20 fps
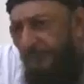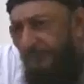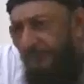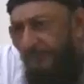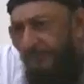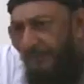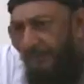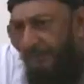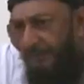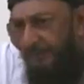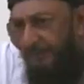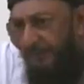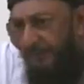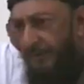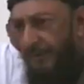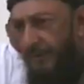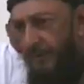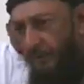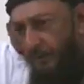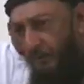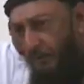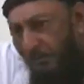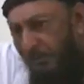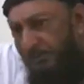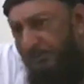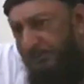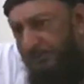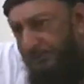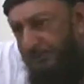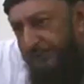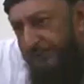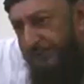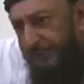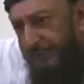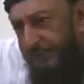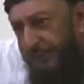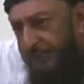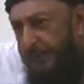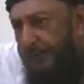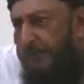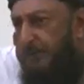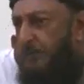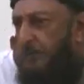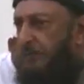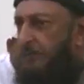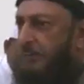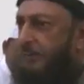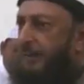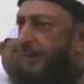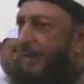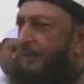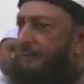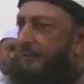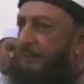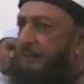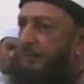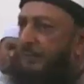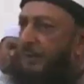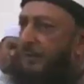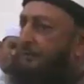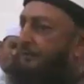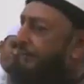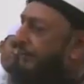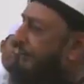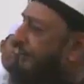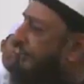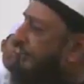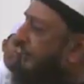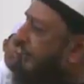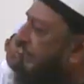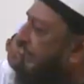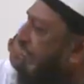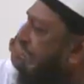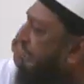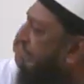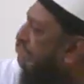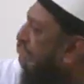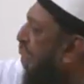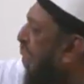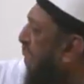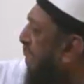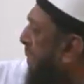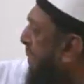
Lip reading: business. Risk. You can have a profit, you can have a